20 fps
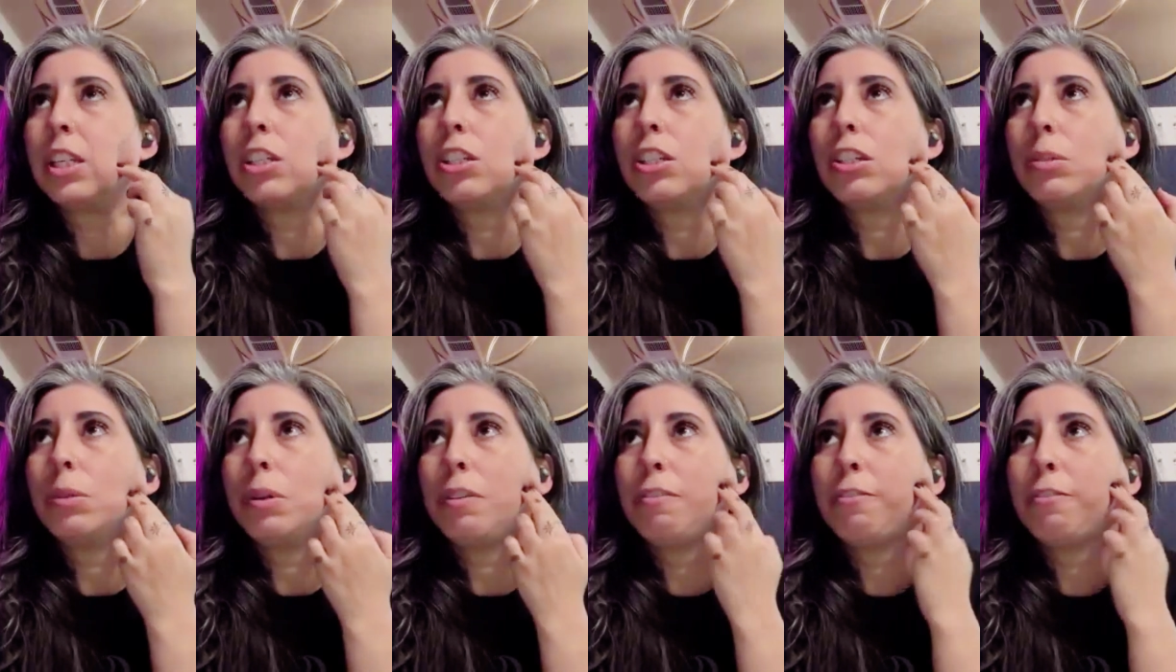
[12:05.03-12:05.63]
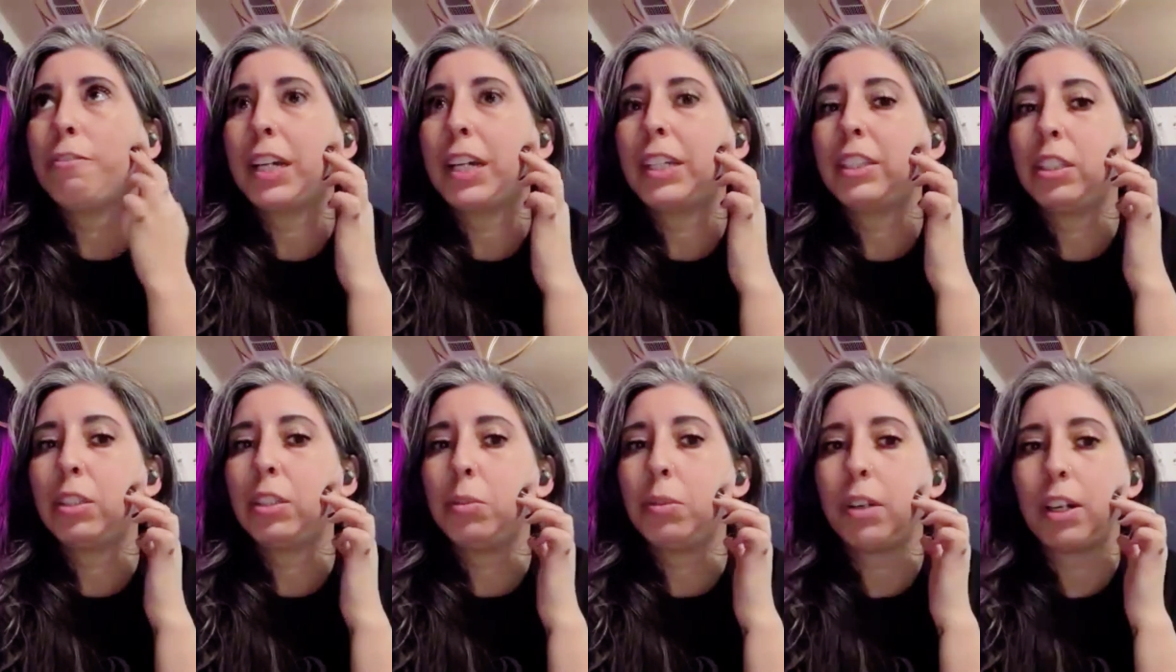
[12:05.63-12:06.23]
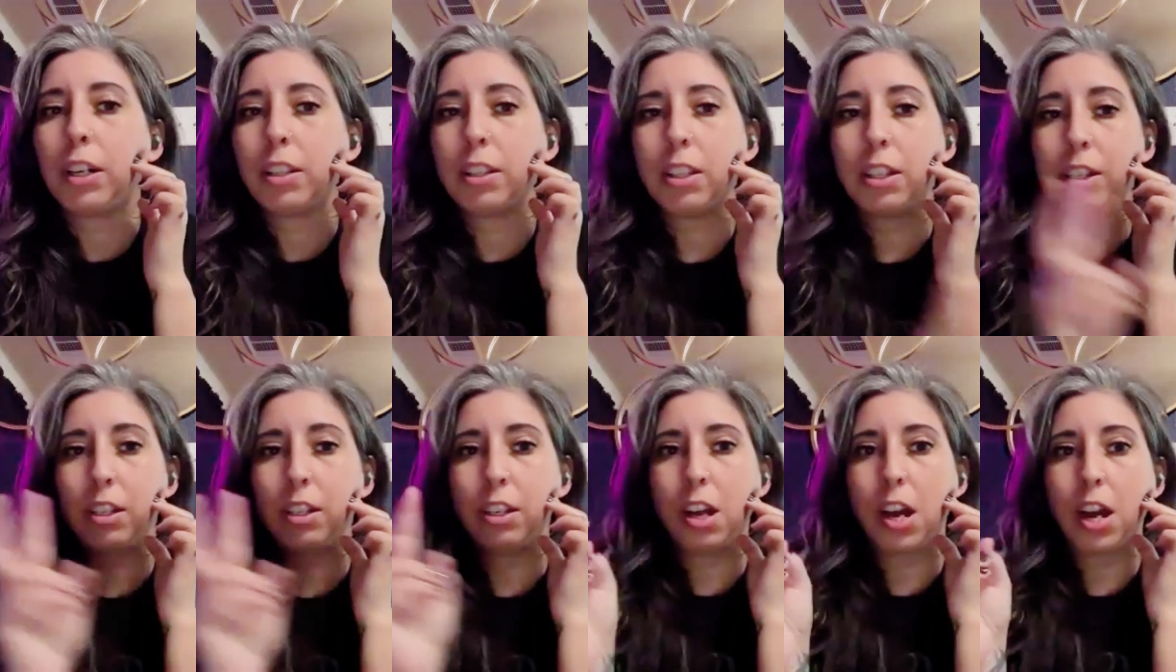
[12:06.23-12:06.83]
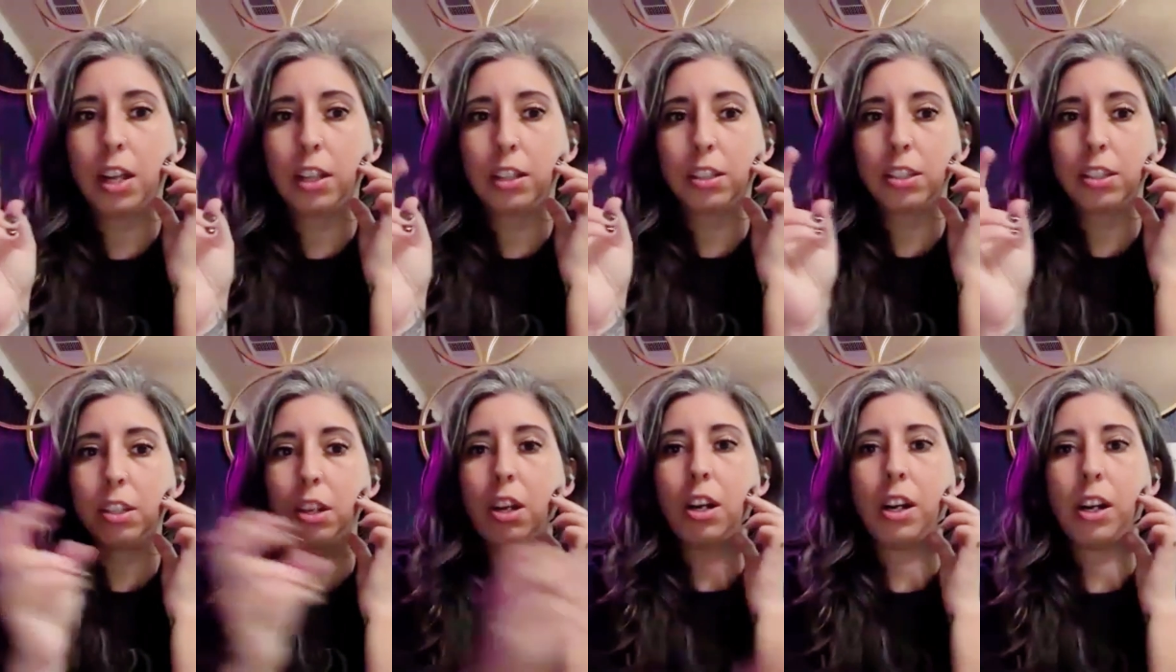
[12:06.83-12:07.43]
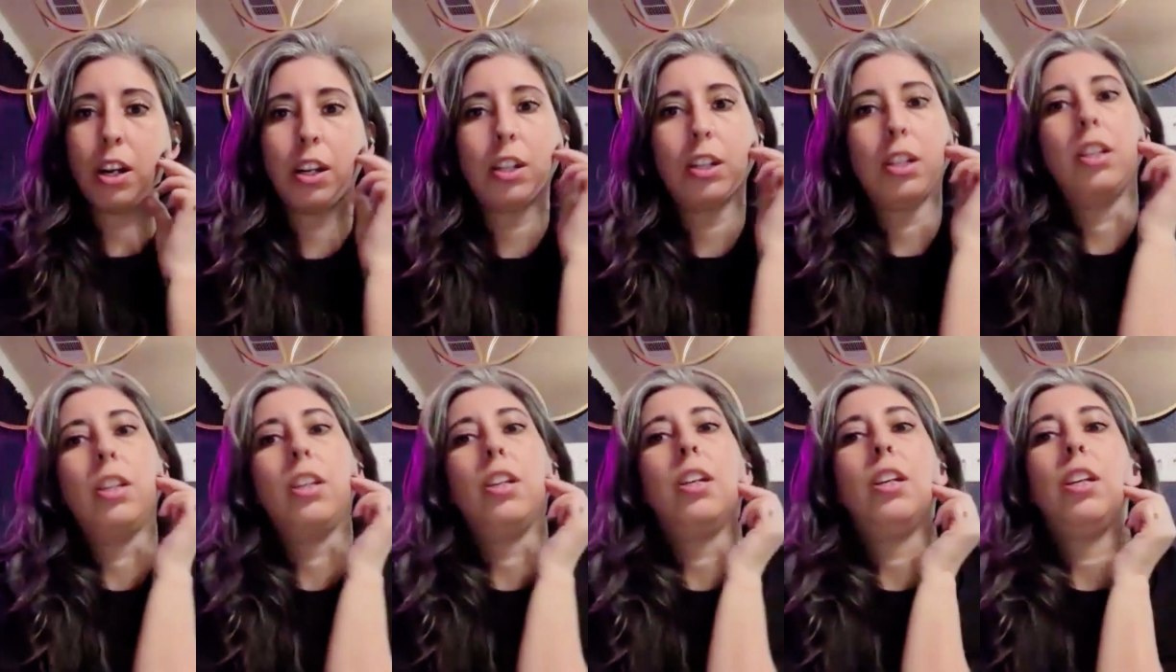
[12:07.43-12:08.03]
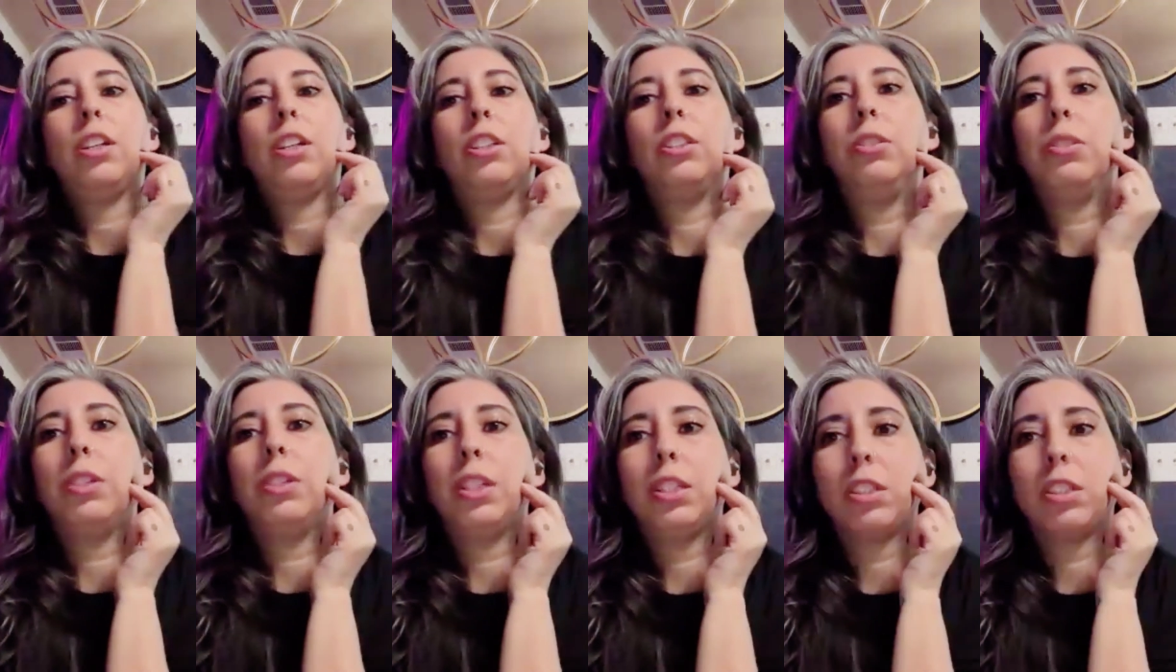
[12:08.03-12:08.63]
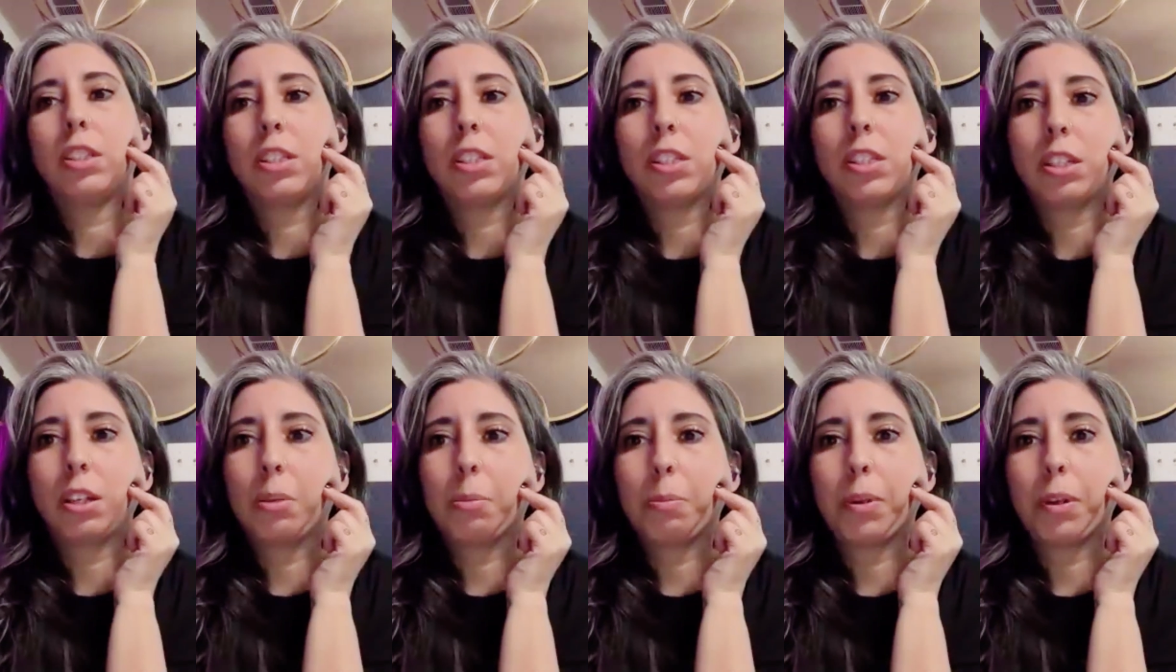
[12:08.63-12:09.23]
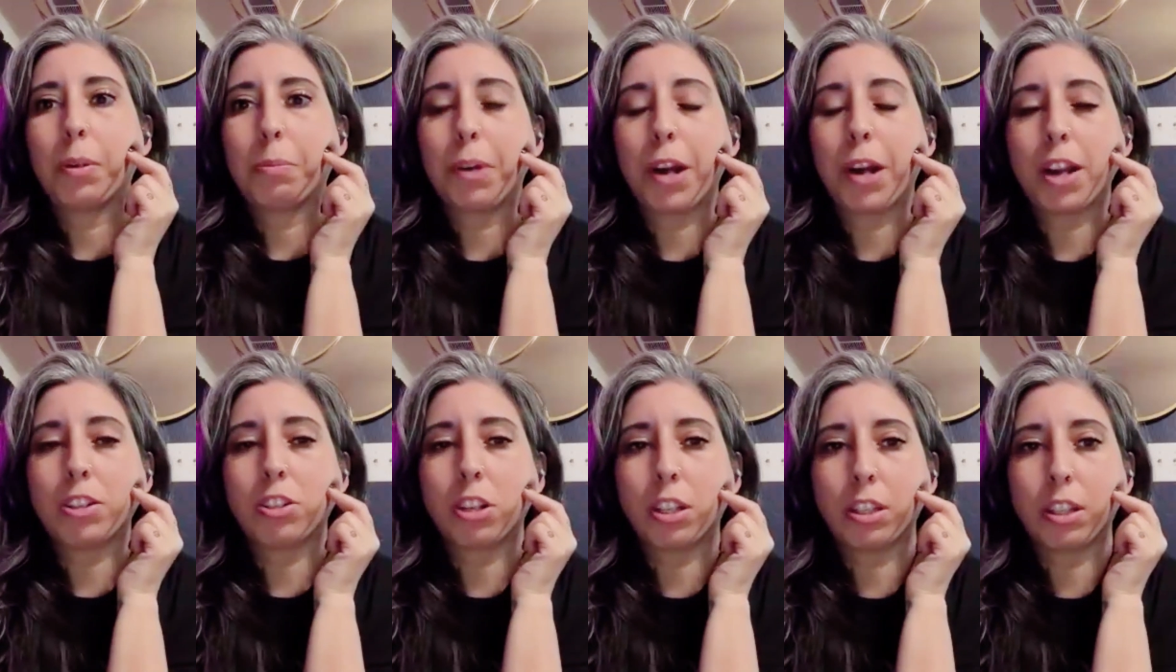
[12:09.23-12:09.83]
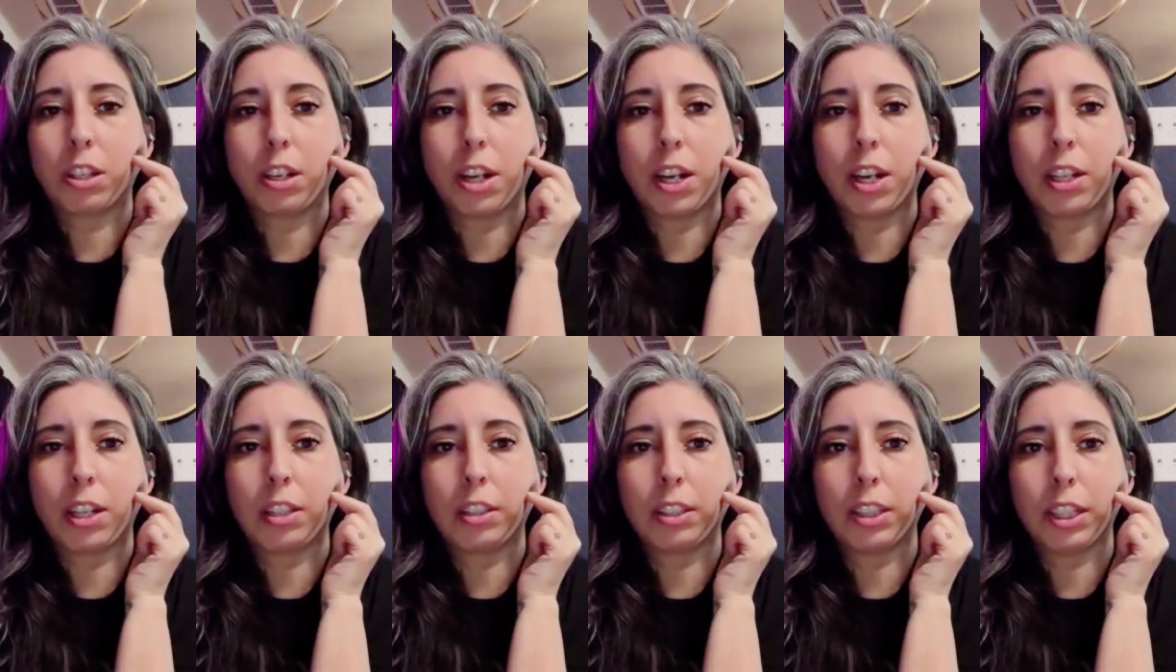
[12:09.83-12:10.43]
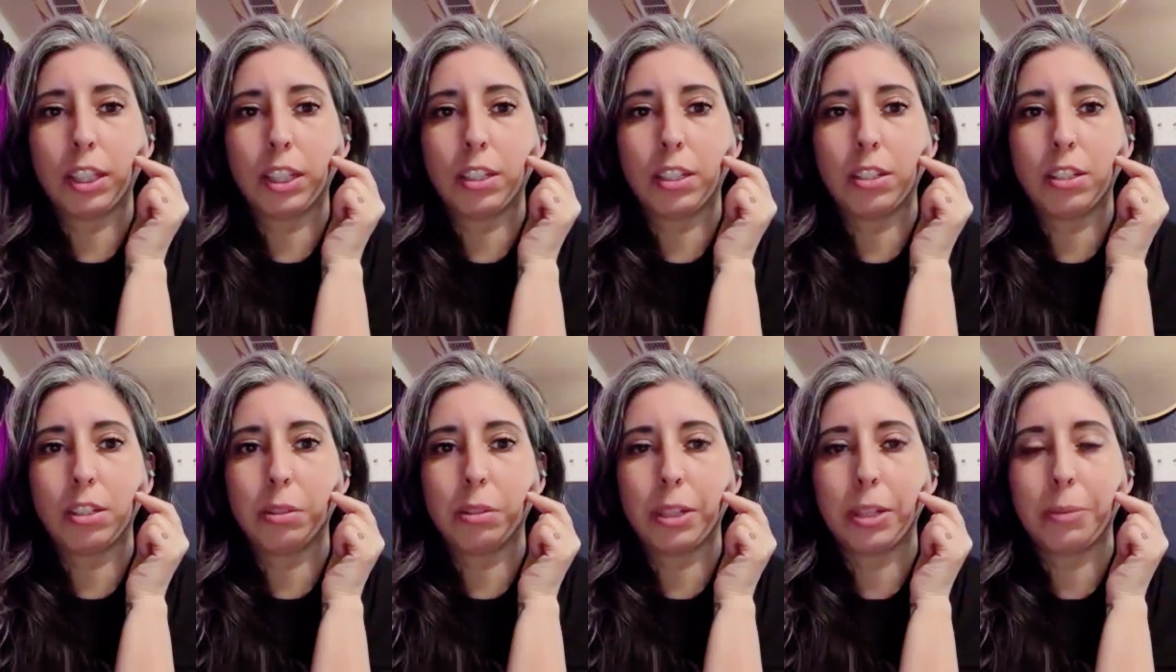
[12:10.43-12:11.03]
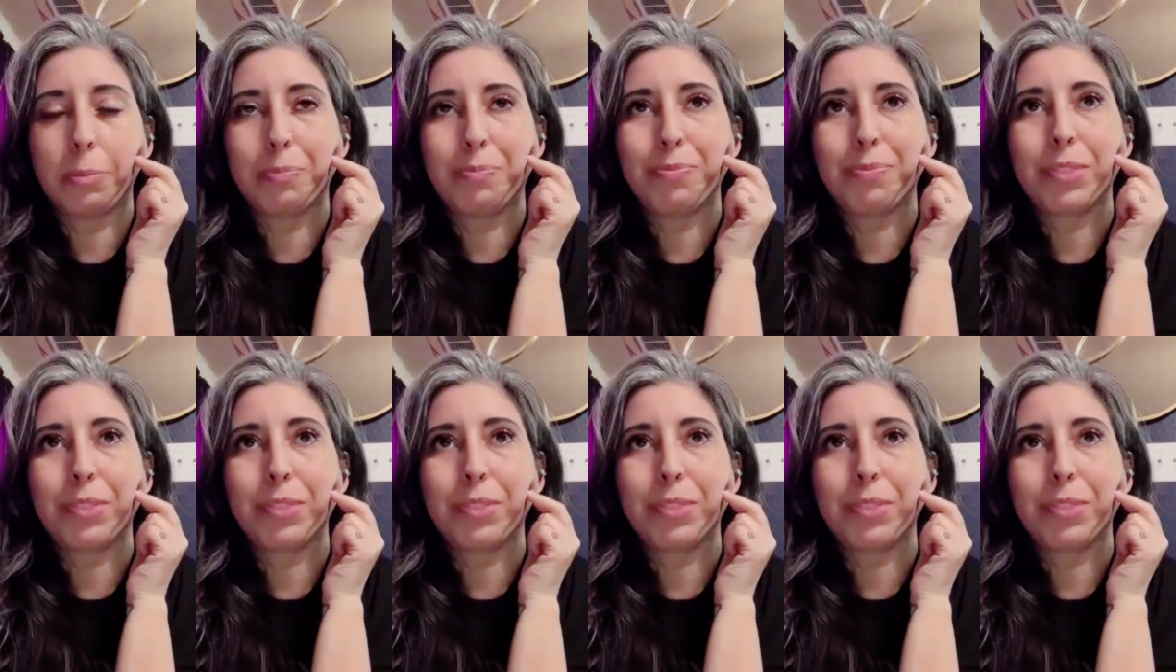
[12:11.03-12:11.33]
tissue and finding where the knots are, you can just put pressure on the knot and lean into it.